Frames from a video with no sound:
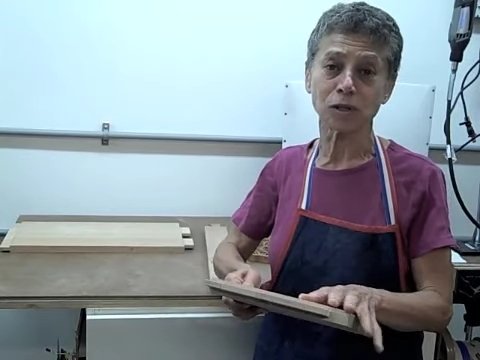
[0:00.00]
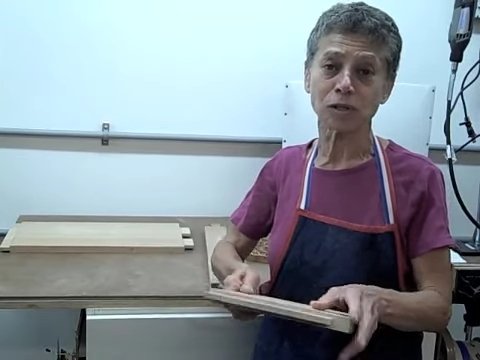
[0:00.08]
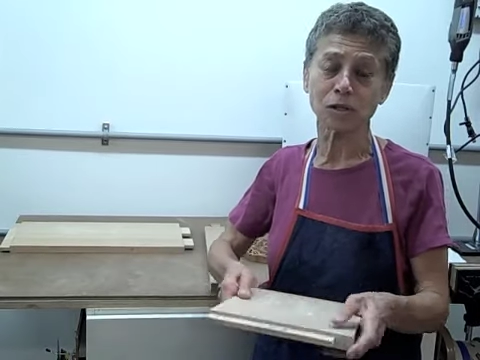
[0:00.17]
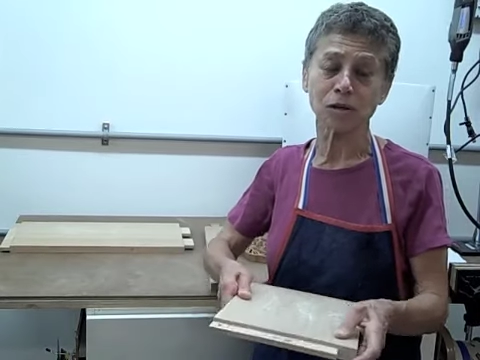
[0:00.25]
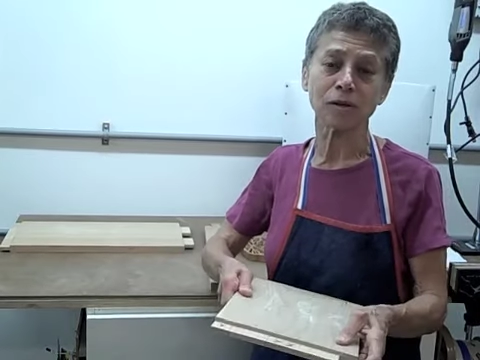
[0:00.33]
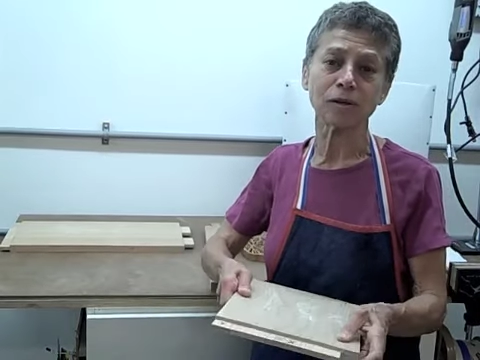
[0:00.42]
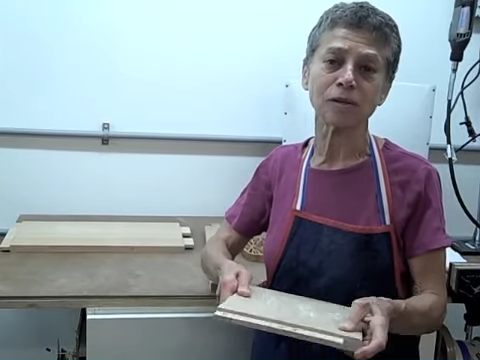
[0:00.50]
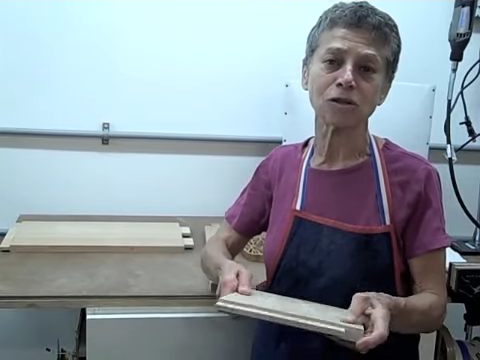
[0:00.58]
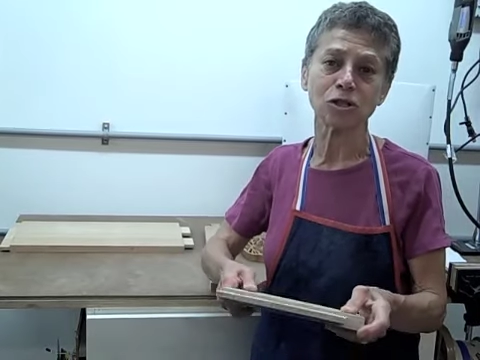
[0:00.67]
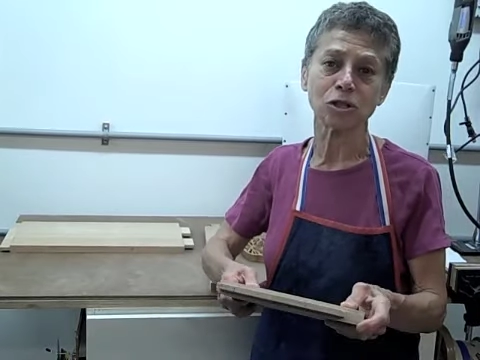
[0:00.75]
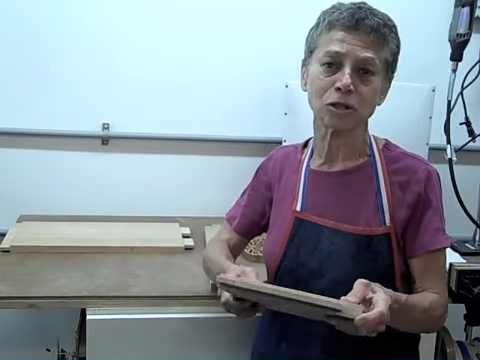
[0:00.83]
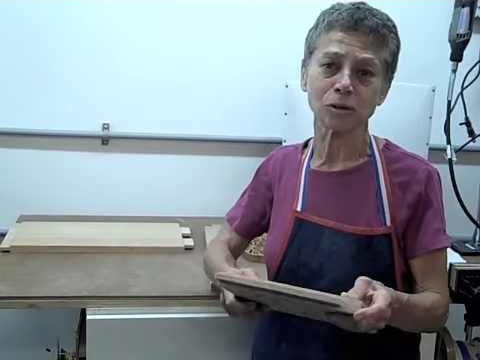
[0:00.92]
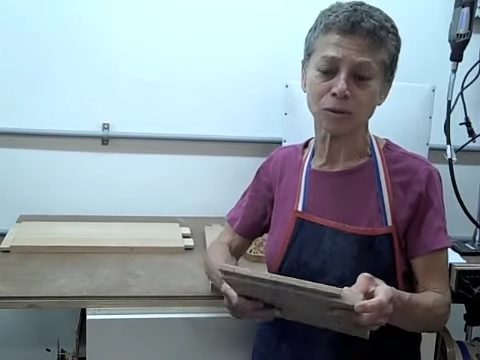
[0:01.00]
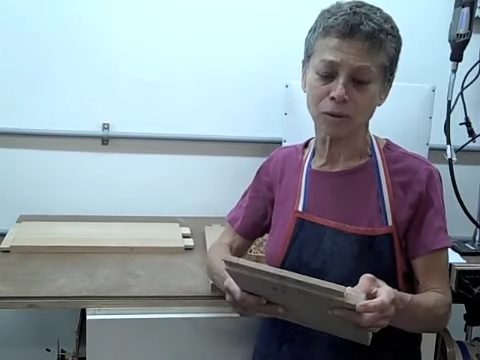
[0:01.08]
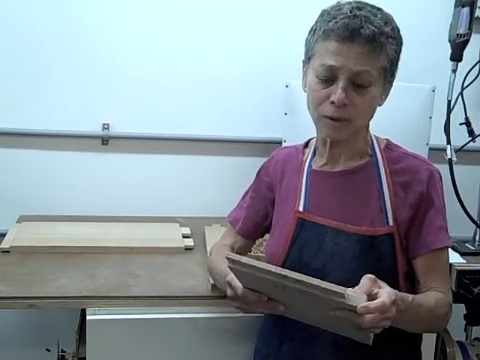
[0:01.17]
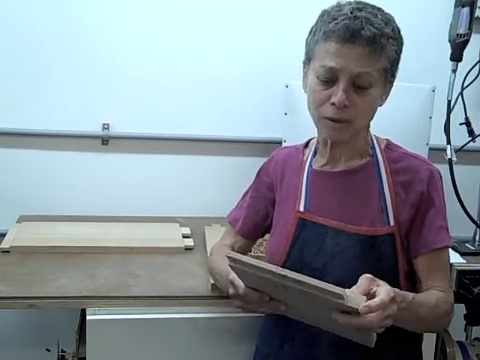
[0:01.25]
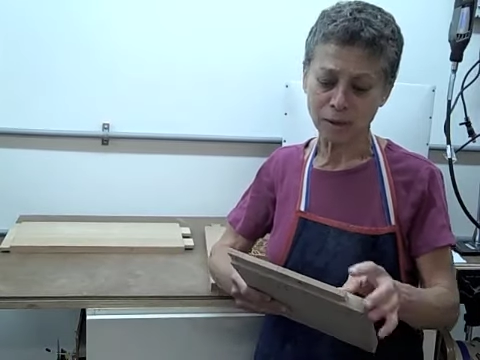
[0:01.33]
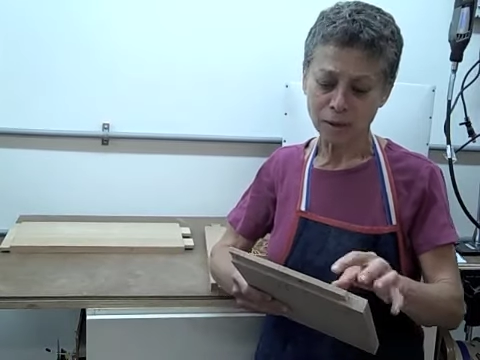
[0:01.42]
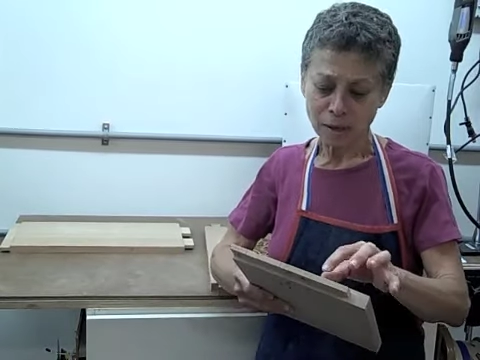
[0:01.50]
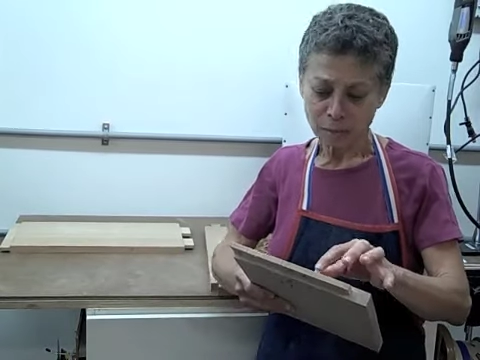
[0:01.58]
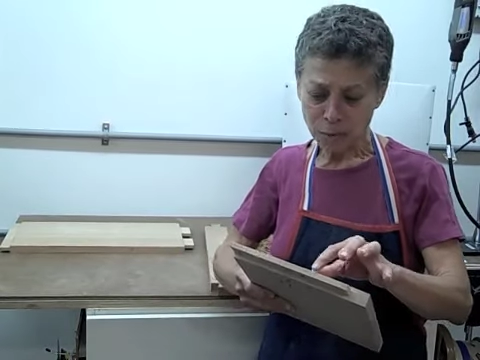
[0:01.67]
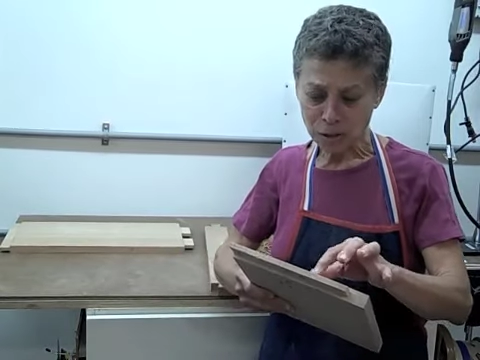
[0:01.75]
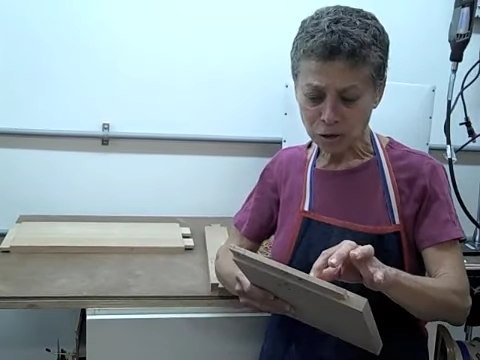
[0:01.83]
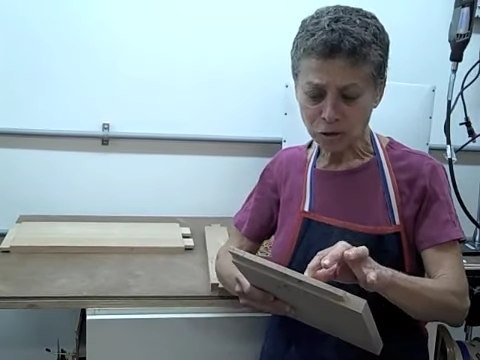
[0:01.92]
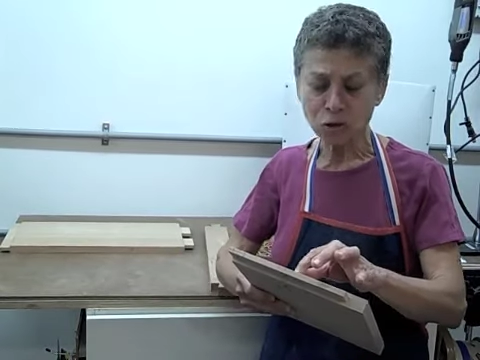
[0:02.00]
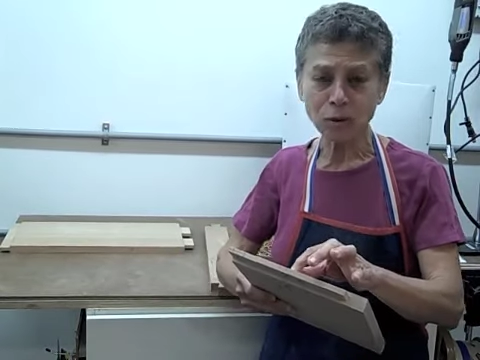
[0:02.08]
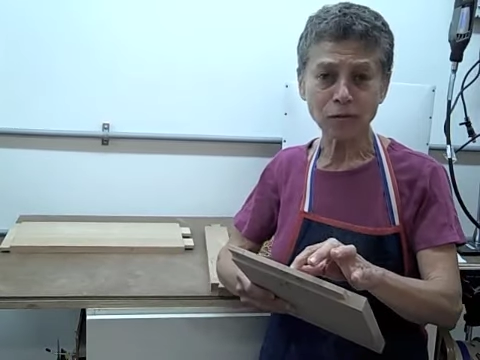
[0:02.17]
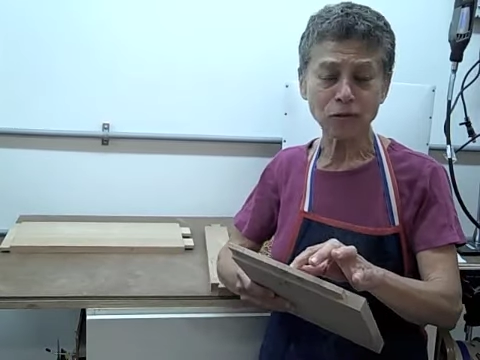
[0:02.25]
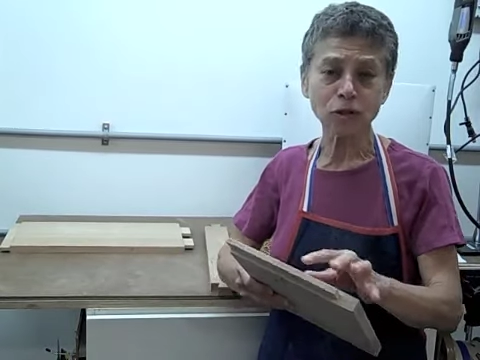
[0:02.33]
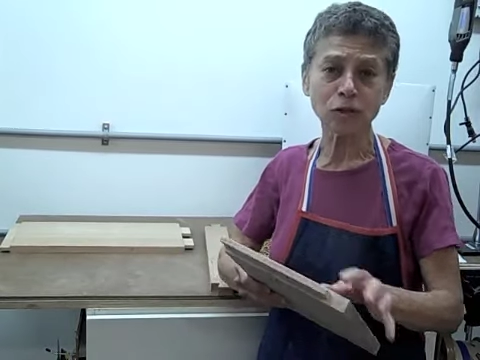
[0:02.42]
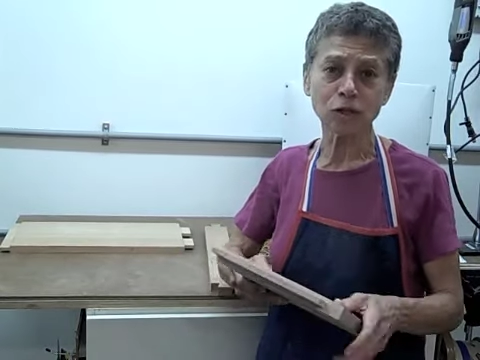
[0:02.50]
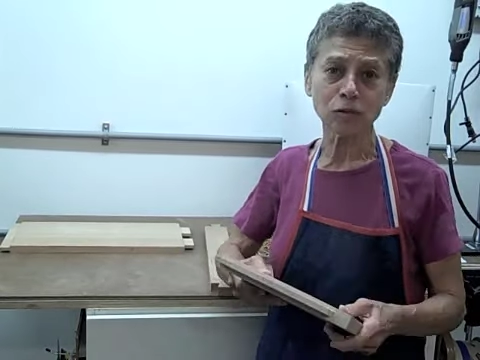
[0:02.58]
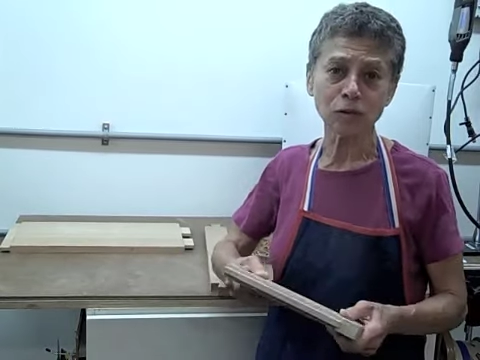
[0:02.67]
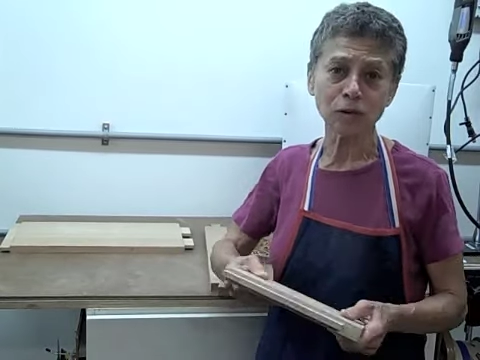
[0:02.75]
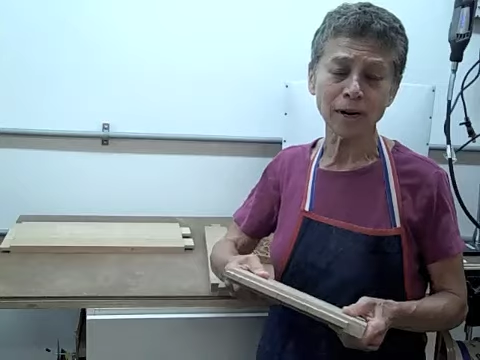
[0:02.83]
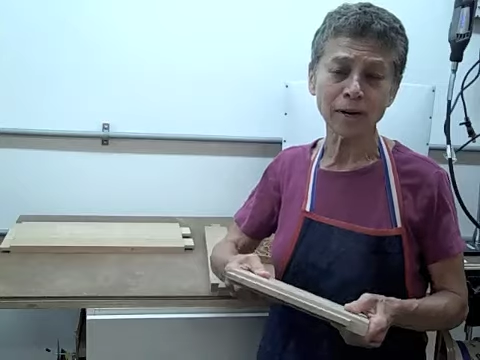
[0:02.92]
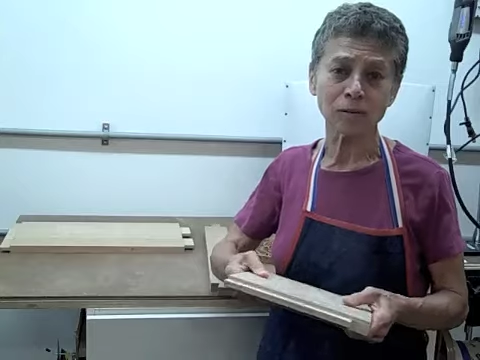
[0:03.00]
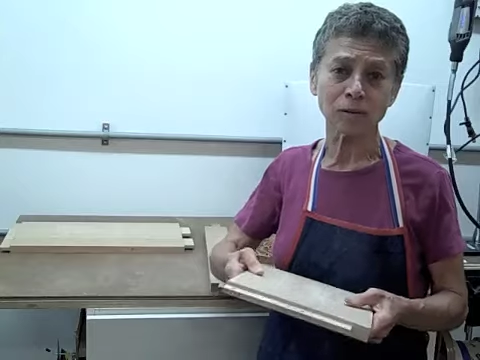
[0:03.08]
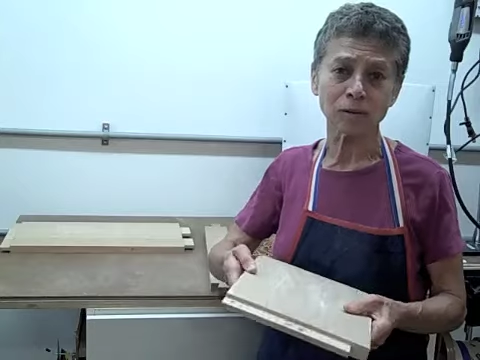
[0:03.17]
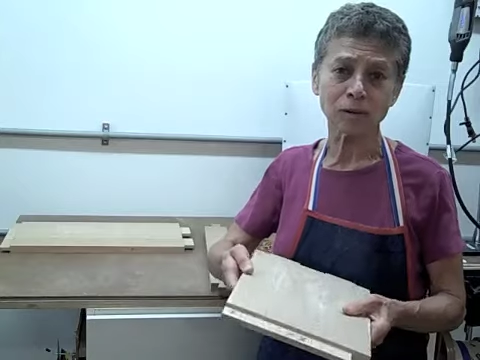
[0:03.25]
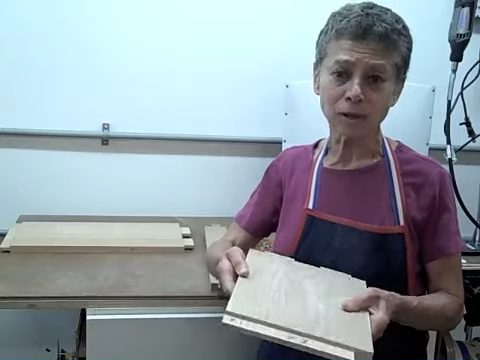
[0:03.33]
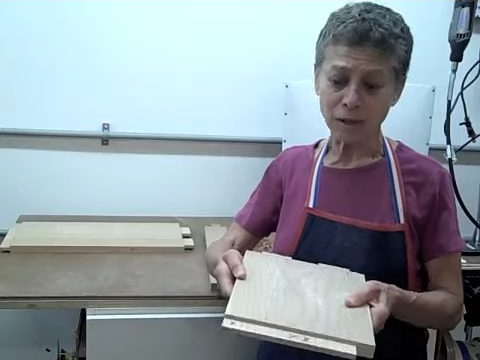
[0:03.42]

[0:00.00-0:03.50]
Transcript: that's going to show, but you do have to curve around.